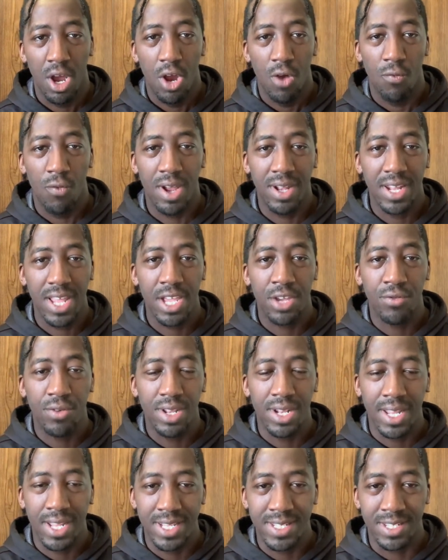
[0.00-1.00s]
Red Light,
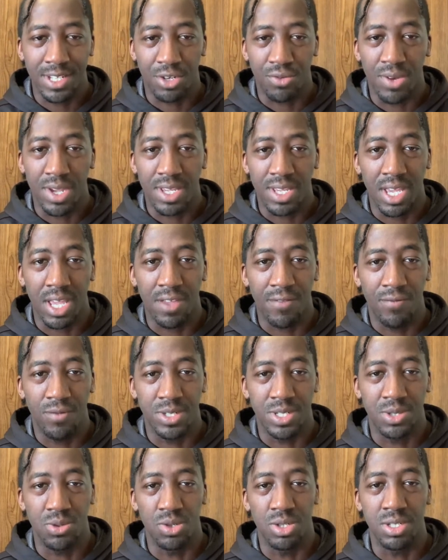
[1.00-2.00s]
Green Light is a great game for
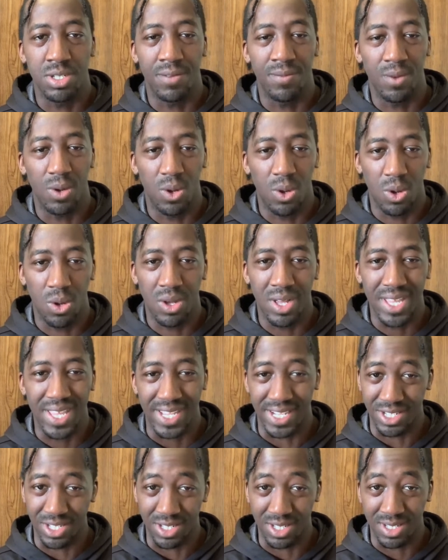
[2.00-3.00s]
students of all
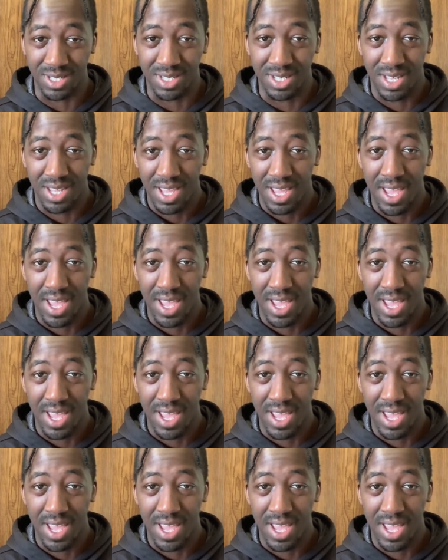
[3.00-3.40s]
ages.